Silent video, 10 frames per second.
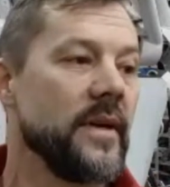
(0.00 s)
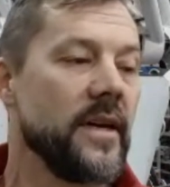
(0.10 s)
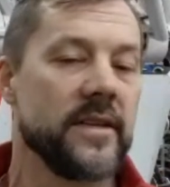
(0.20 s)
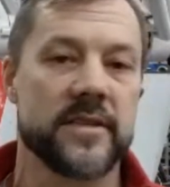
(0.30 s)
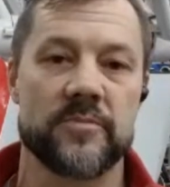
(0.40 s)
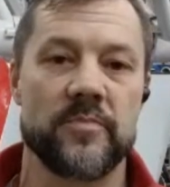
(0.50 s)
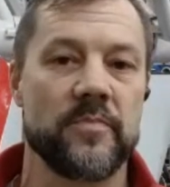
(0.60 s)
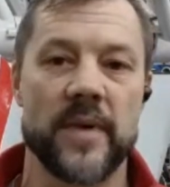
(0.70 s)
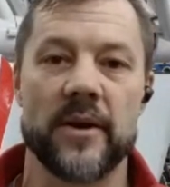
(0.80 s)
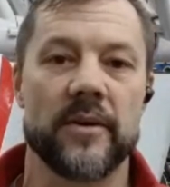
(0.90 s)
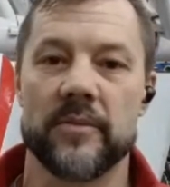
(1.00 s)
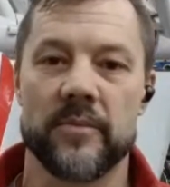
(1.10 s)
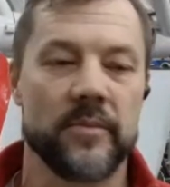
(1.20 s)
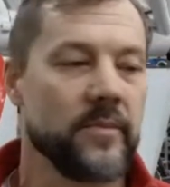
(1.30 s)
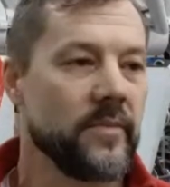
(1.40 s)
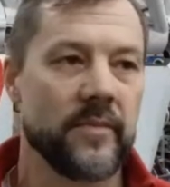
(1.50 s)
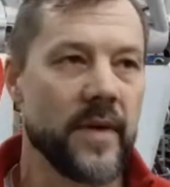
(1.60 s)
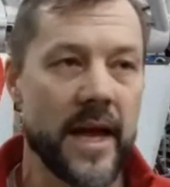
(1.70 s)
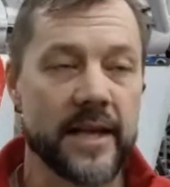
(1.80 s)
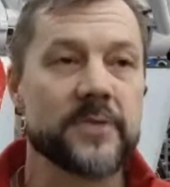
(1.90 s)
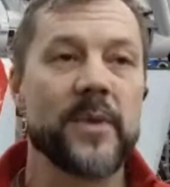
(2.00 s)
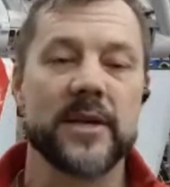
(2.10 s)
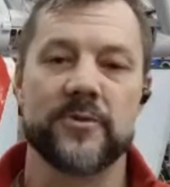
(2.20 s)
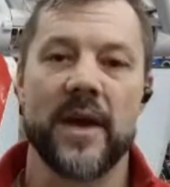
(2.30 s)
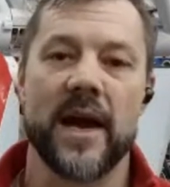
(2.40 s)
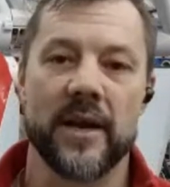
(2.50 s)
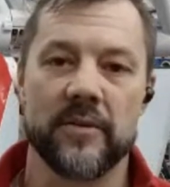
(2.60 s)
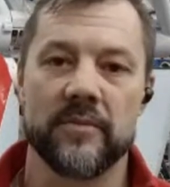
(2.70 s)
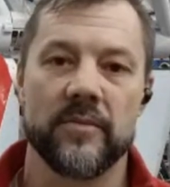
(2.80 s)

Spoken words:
and spare headspace we had,